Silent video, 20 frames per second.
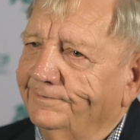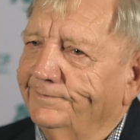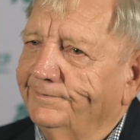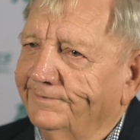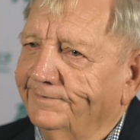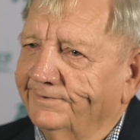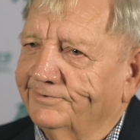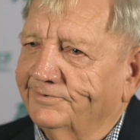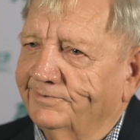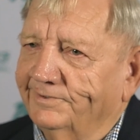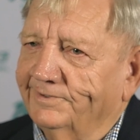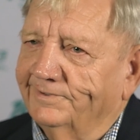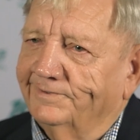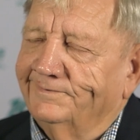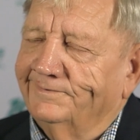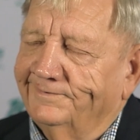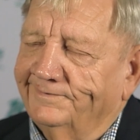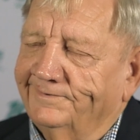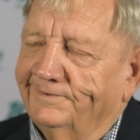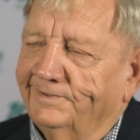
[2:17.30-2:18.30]

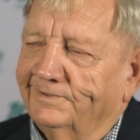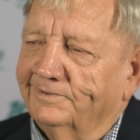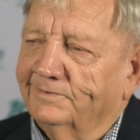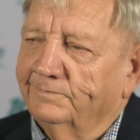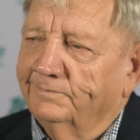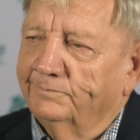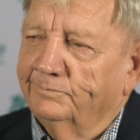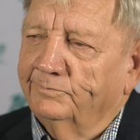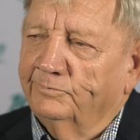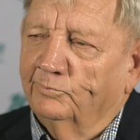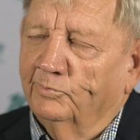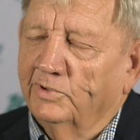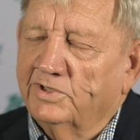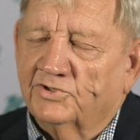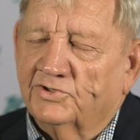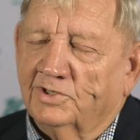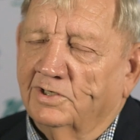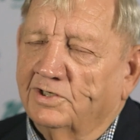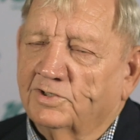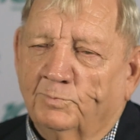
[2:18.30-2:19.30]
the
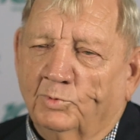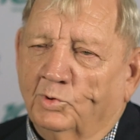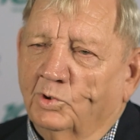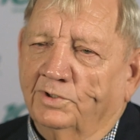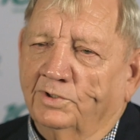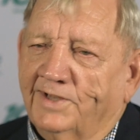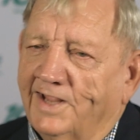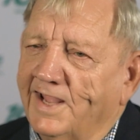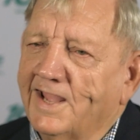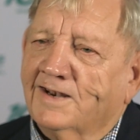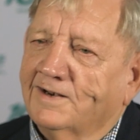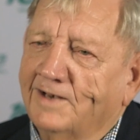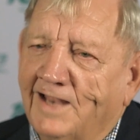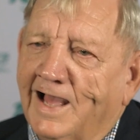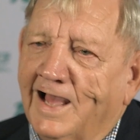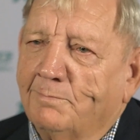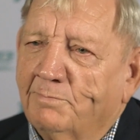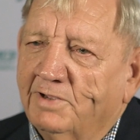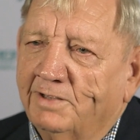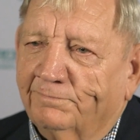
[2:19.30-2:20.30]
research board can't
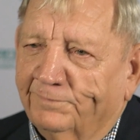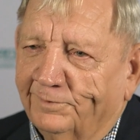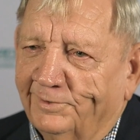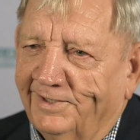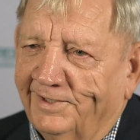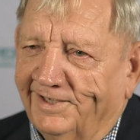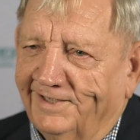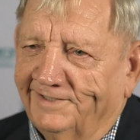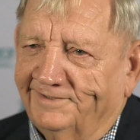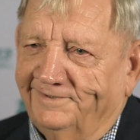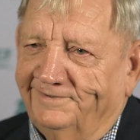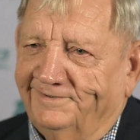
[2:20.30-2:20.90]
lobby for that.